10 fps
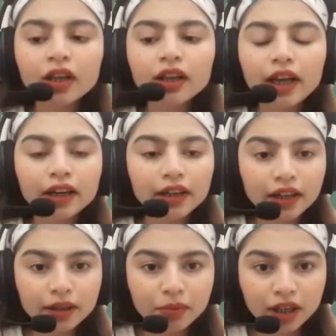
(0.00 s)

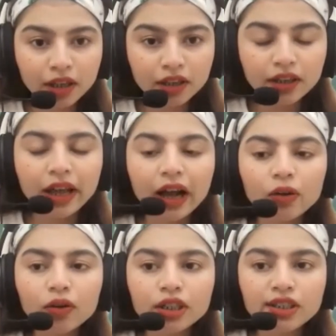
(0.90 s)
Candidate B, now
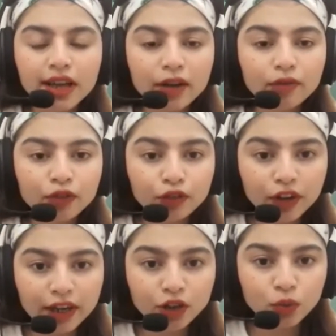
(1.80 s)
it's time for
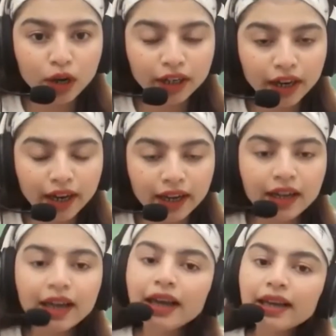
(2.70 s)
phase 1A.
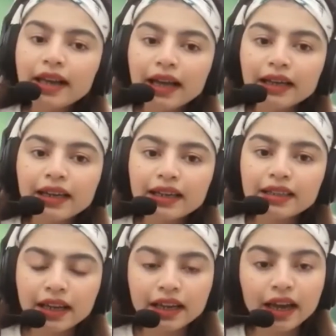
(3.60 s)
Candidate
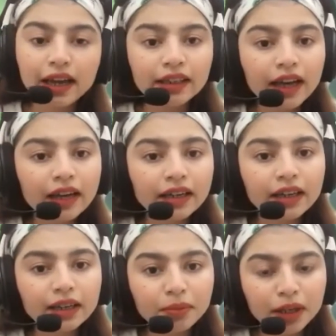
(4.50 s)
A and
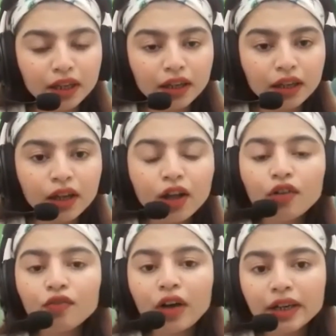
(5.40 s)
Candidate B,
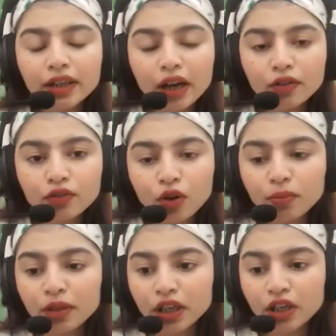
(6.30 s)
find out from
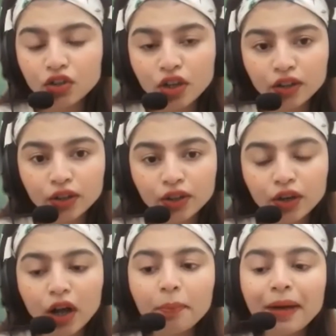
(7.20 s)
each other
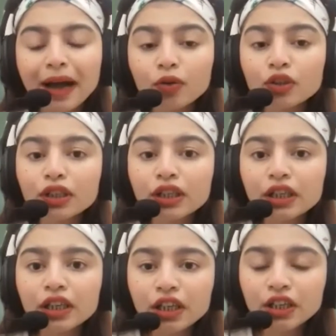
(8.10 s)
about
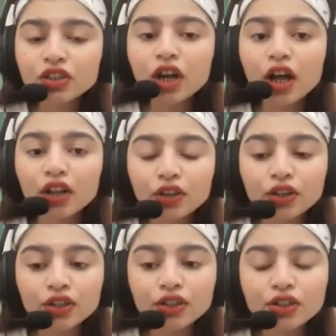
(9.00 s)
each
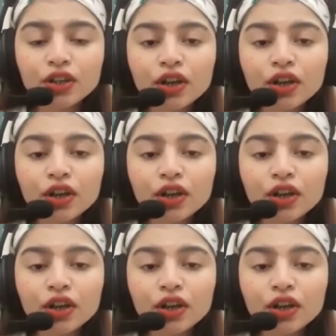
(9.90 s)
other's